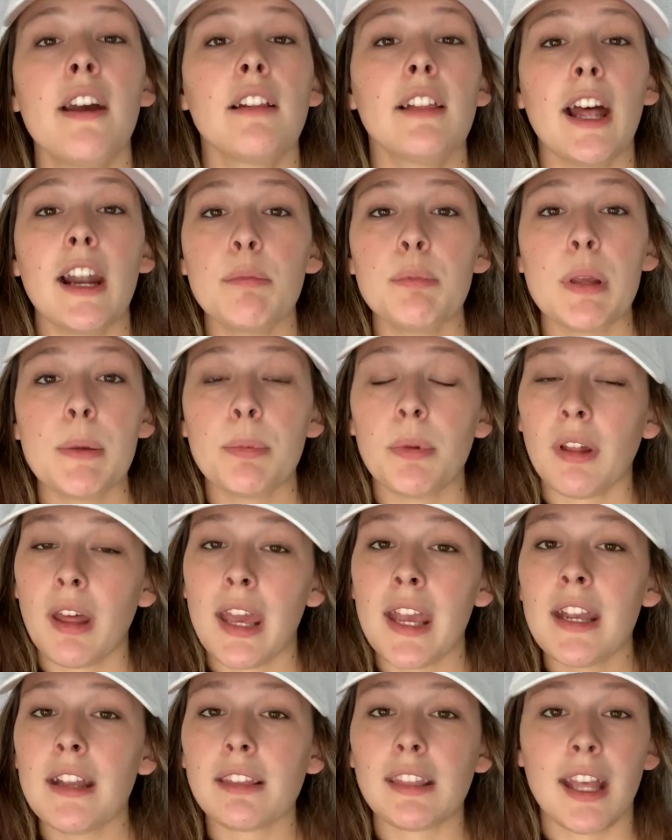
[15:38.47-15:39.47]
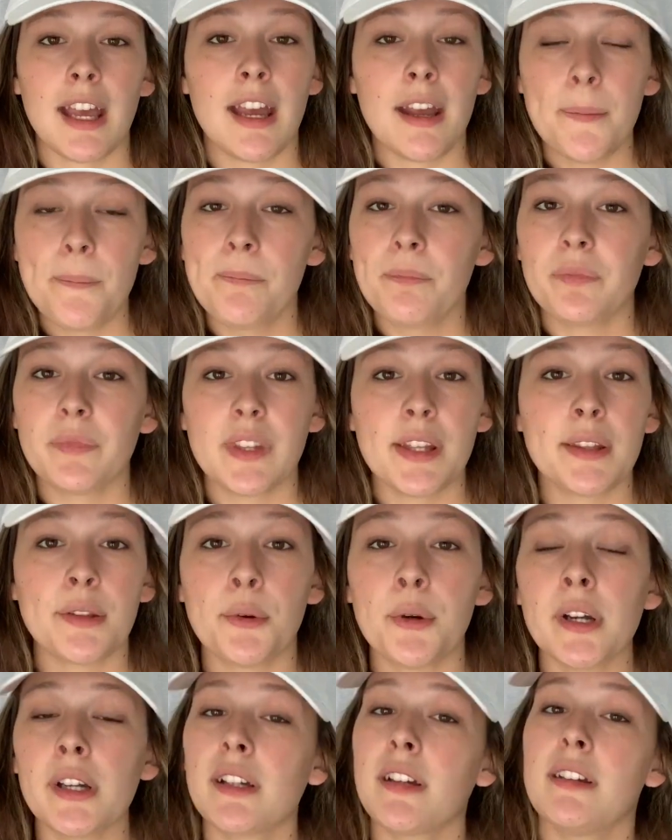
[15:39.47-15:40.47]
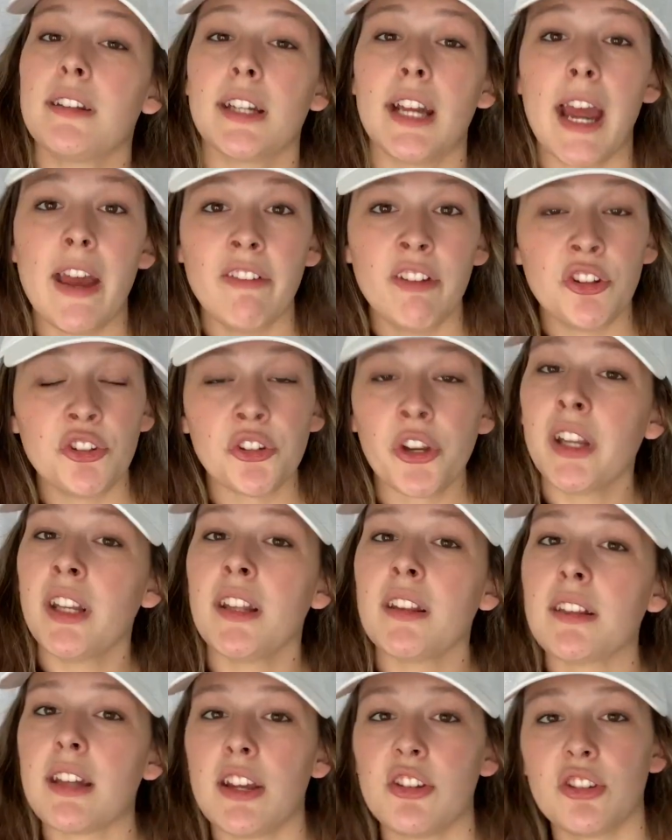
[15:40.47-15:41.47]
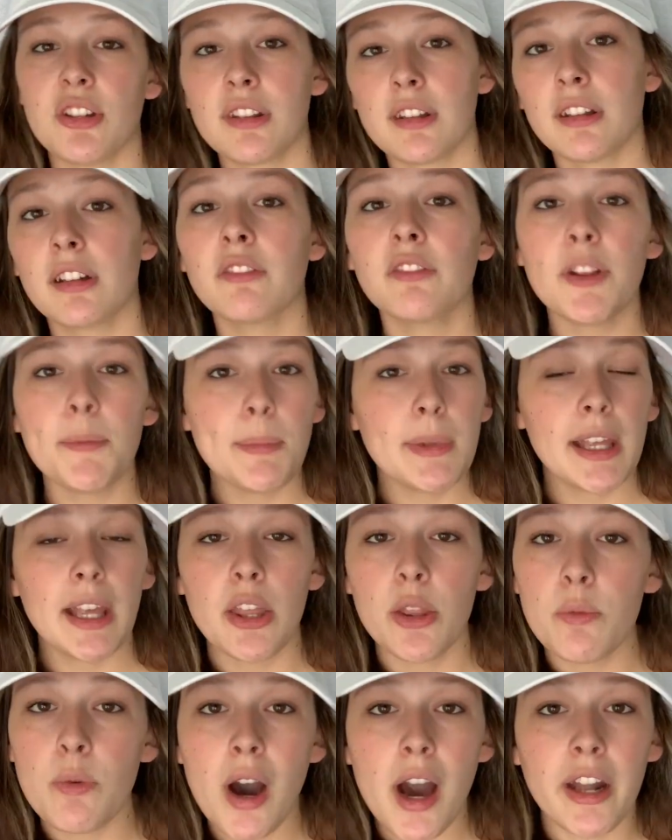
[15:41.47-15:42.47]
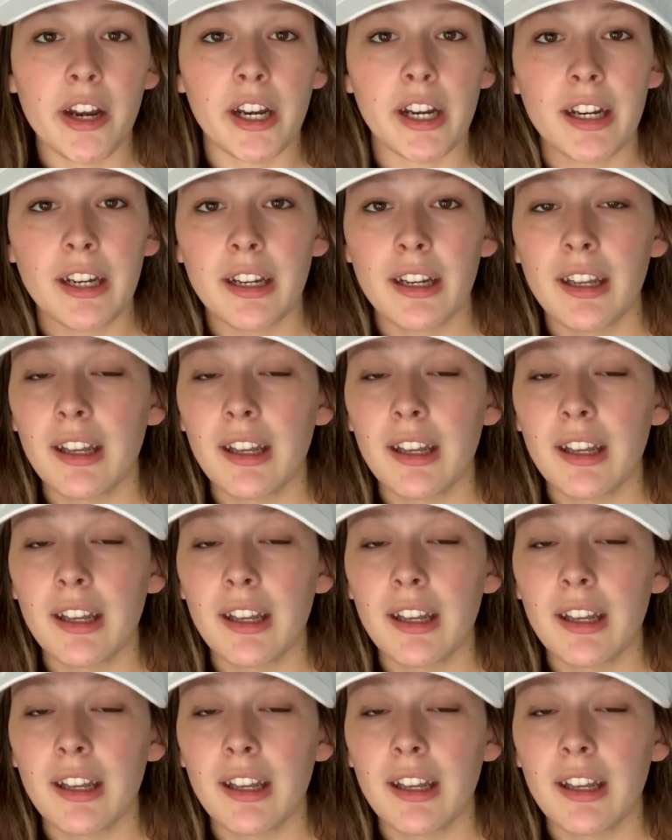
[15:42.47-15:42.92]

A lot of people hate that these orcas are having training sessions and are flipping out of the water.